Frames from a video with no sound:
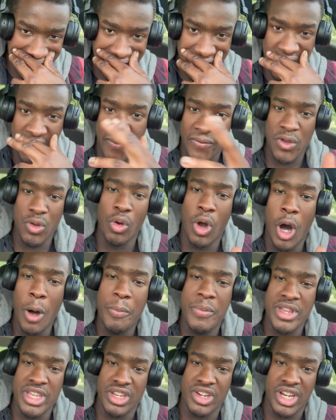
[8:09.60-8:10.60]
If you
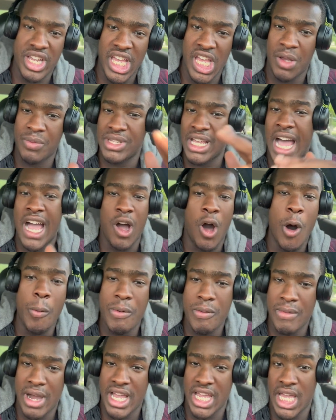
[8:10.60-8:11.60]
open your hips, I
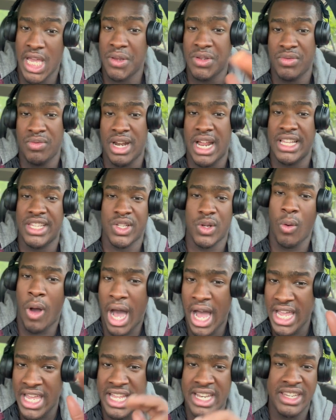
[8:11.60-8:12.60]
open my hips when I
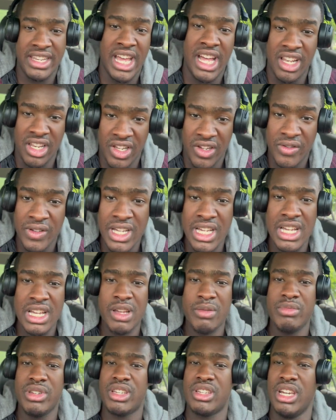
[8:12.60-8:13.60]
squat and deadlift
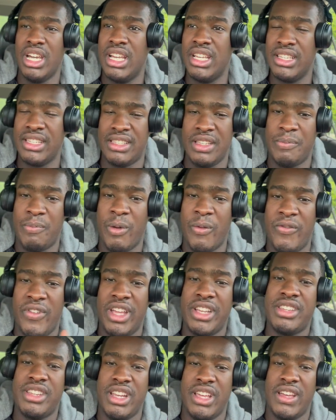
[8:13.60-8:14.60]
because the
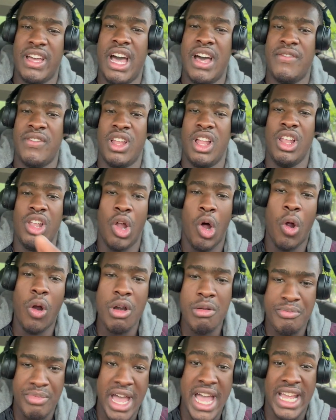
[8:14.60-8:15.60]
prevention of having a
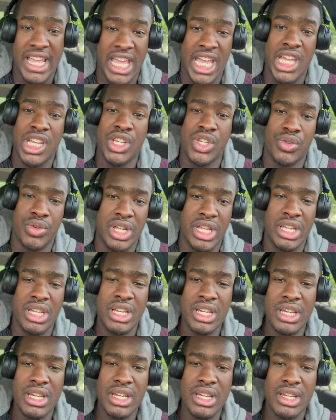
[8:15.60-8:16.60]
lower back injury.
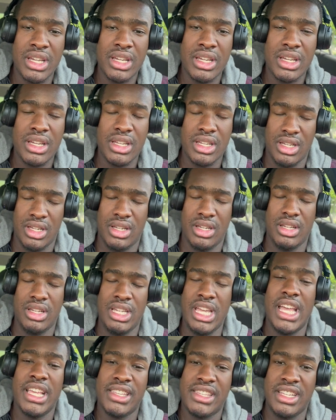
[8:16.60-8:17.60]

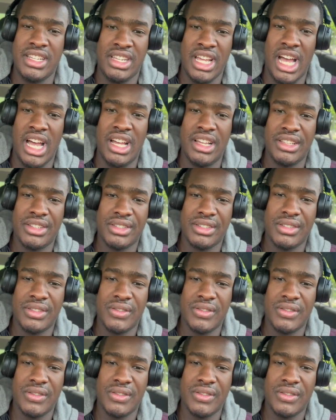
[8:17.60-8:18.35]
Yes, it does.